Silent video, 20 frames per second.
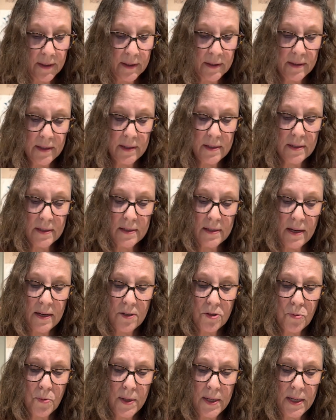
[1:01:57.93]
This is a
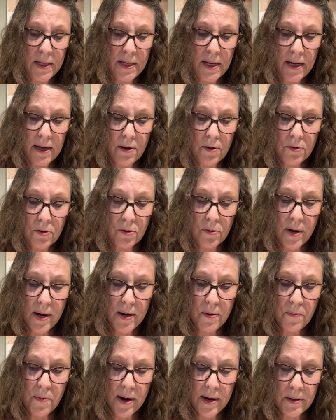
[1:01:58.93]
20 count
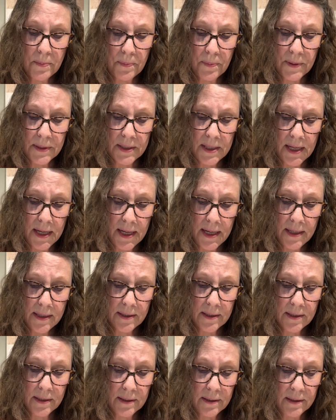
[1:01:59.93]
gray white
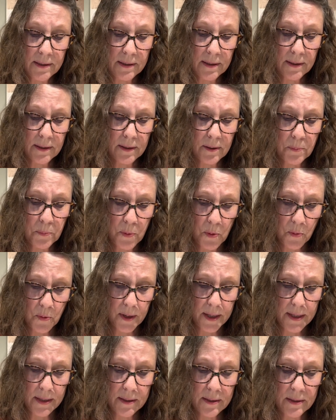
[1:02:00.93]
petite
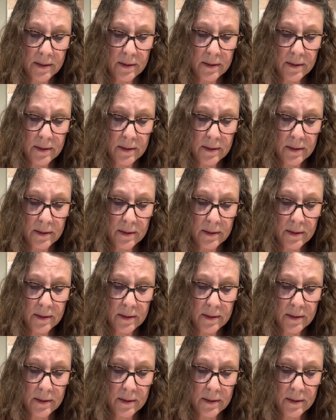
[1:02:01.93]
point,